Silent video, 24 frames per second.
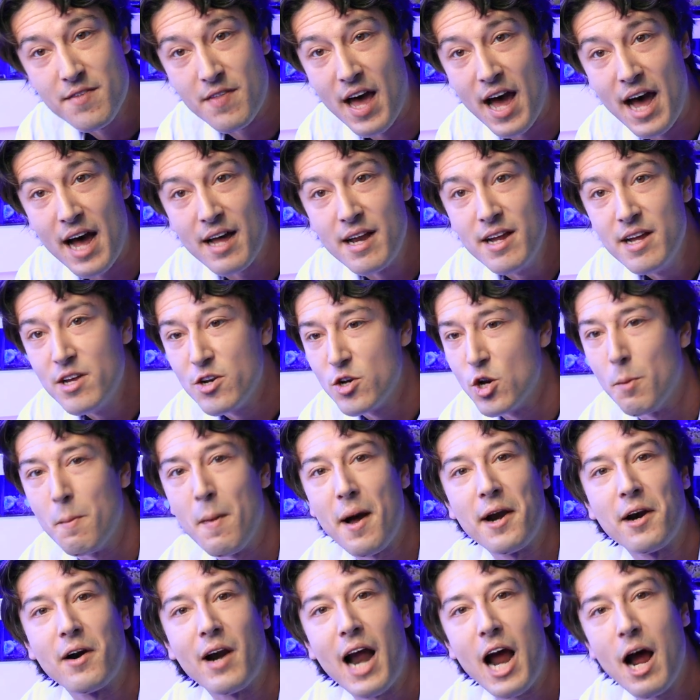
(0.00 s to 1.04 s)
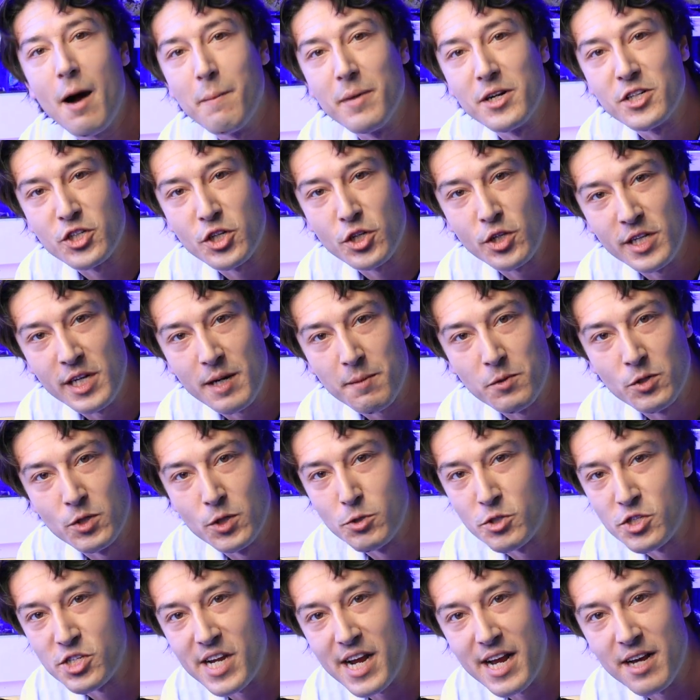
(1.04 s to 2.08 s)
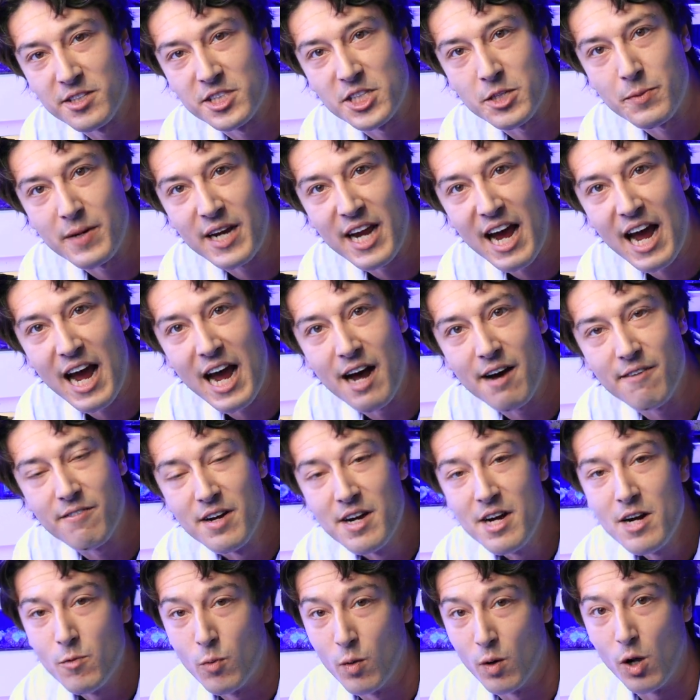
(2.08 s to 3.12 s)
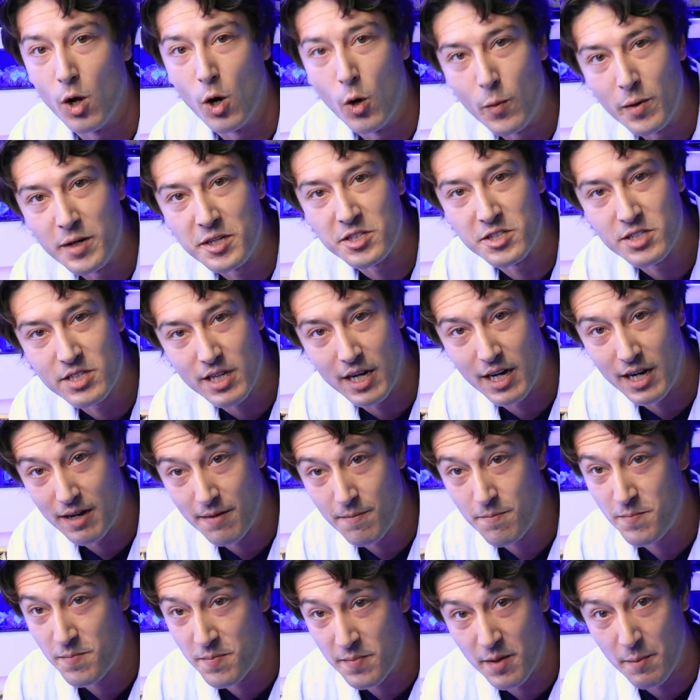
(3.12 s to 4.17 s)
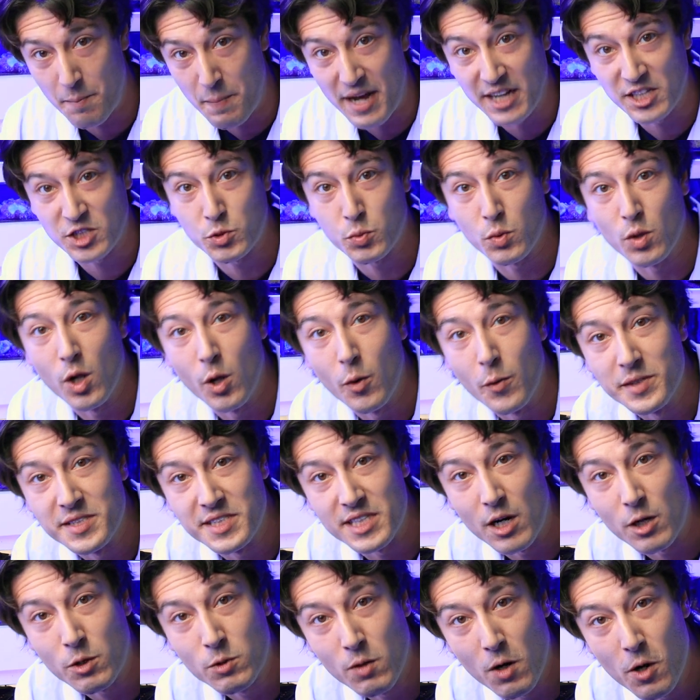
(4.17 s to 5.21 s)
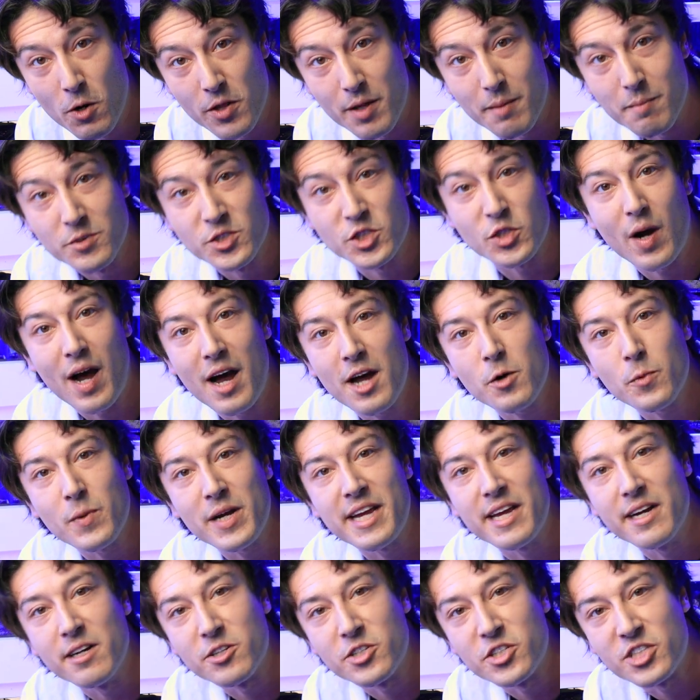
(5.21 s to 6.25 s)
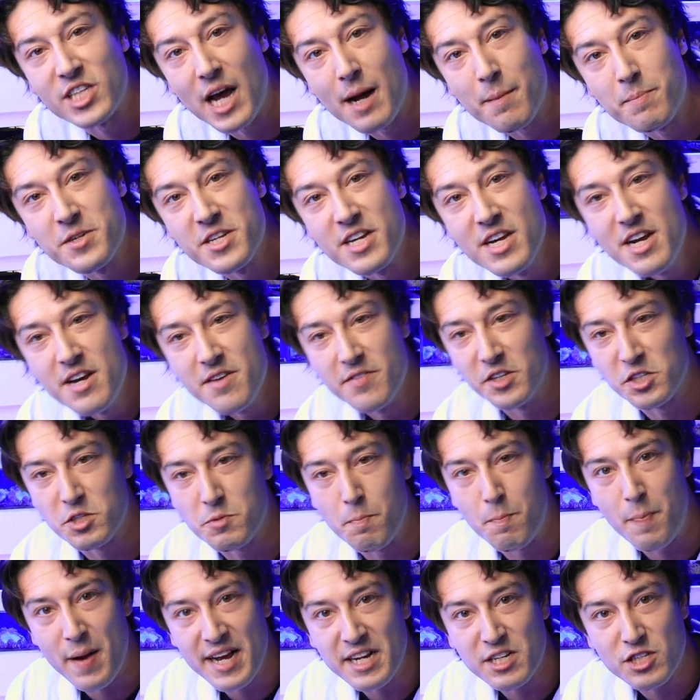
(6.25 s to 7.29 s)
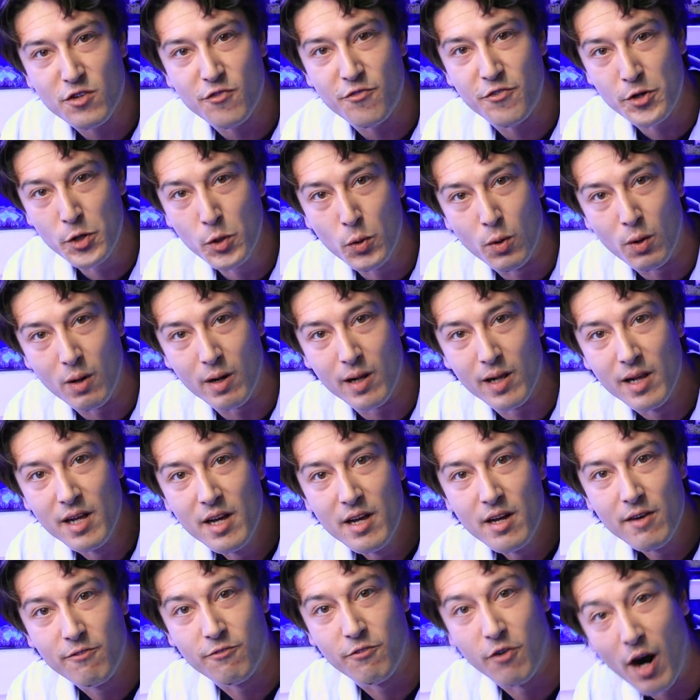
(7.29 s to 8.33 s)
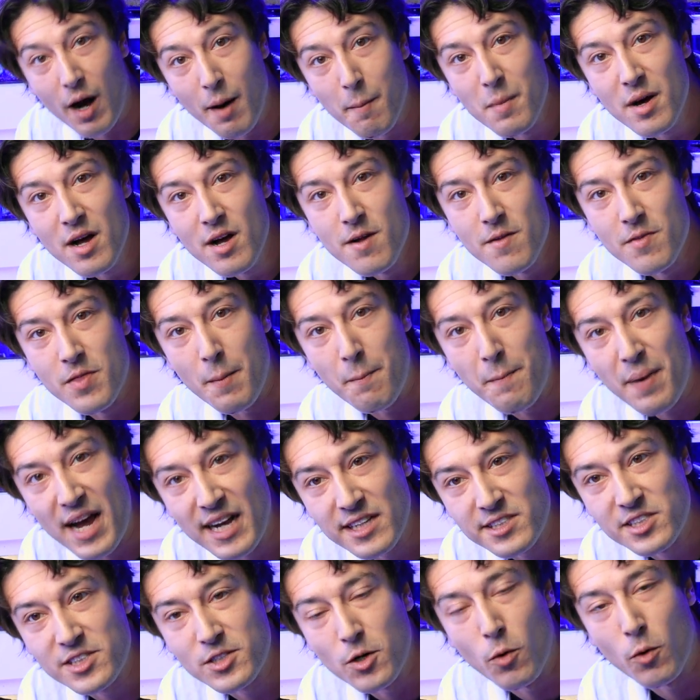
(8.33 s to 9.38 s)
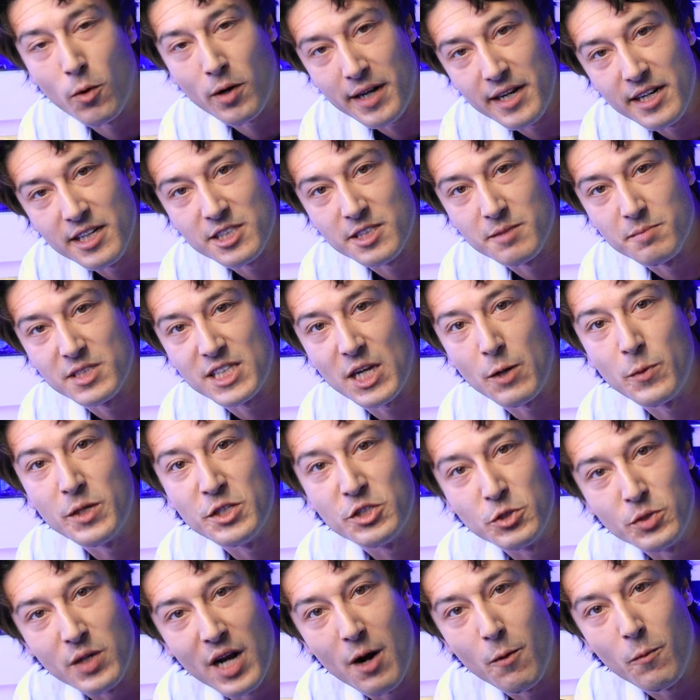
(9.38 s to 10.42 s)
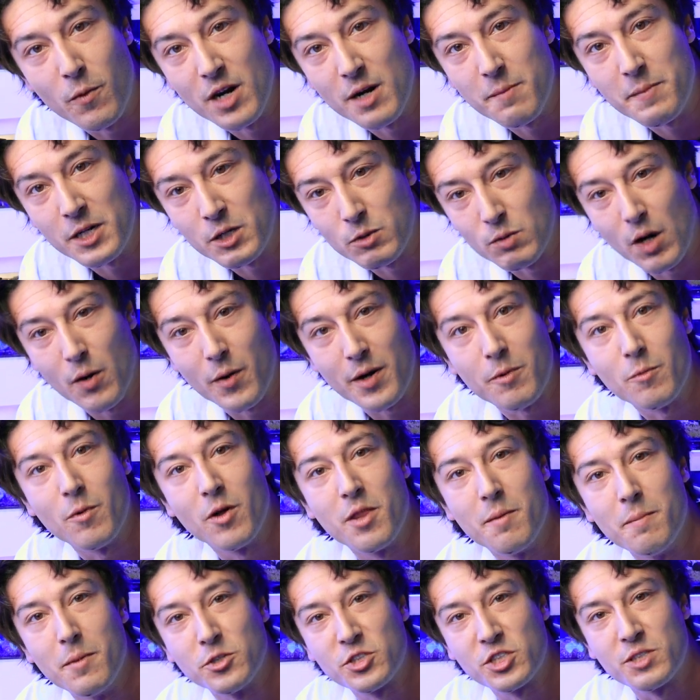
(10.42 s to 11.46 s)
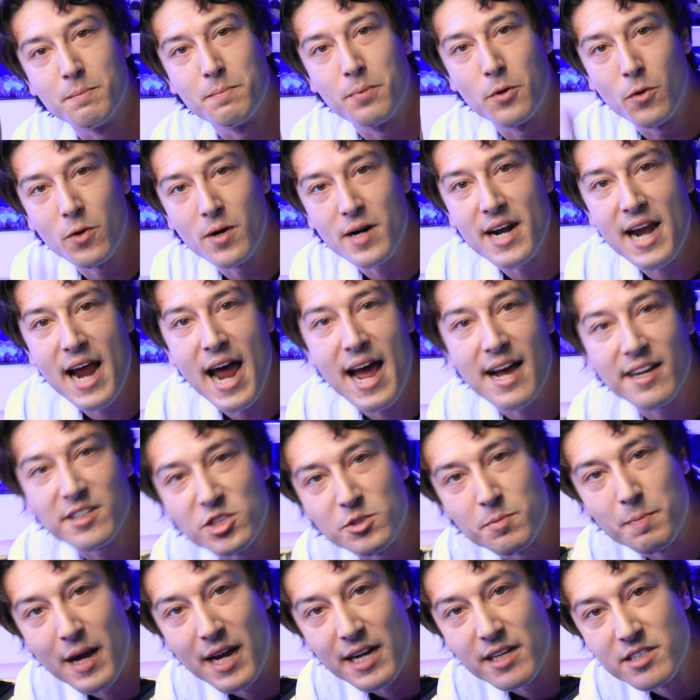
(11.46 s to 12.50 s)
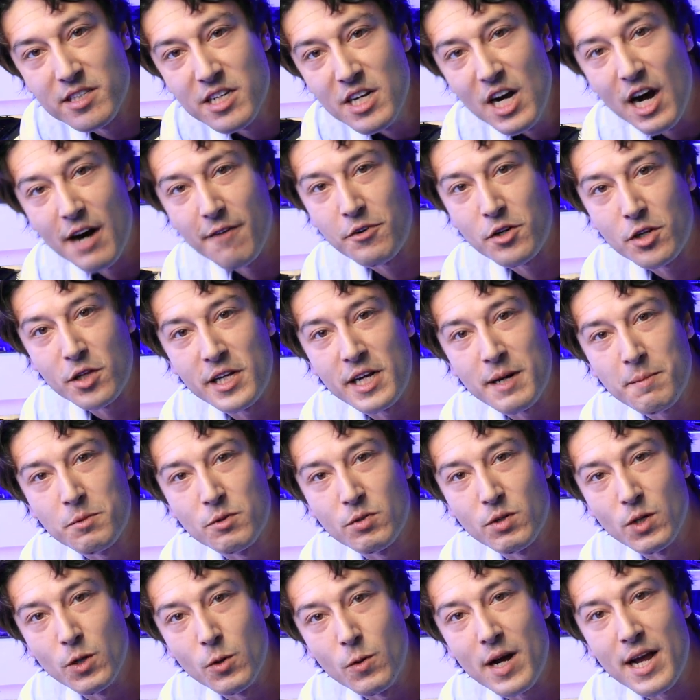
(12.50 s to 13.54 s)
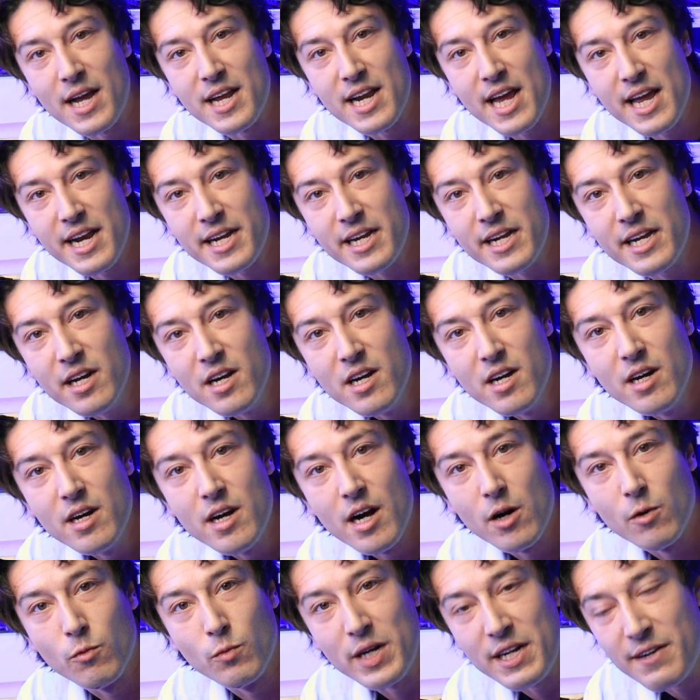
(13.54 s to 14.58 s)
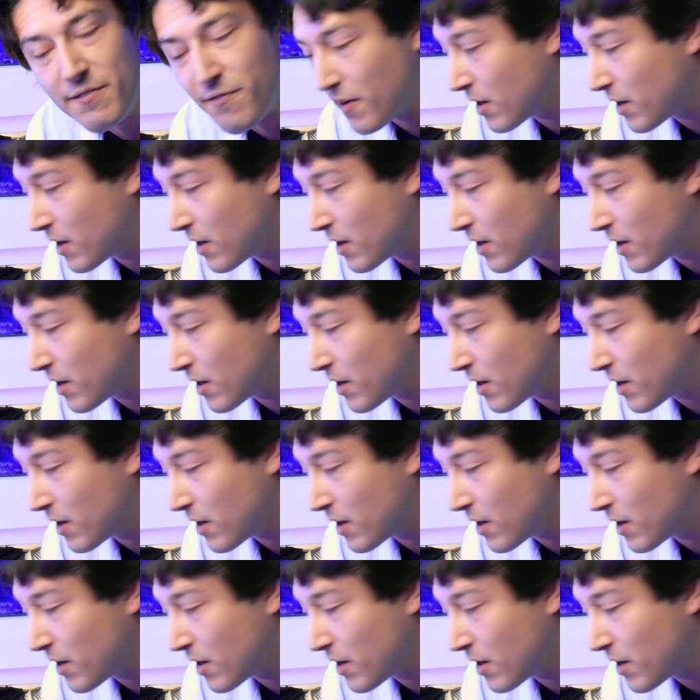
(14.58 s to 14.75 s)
that no matter how much cleanup crew snails that we have, will always, the pests will always outgrow them. So how do we intercept this base fuel from the pest organisms that we do not want to be growing? Well, the most important aspect of cleanup crew in any reef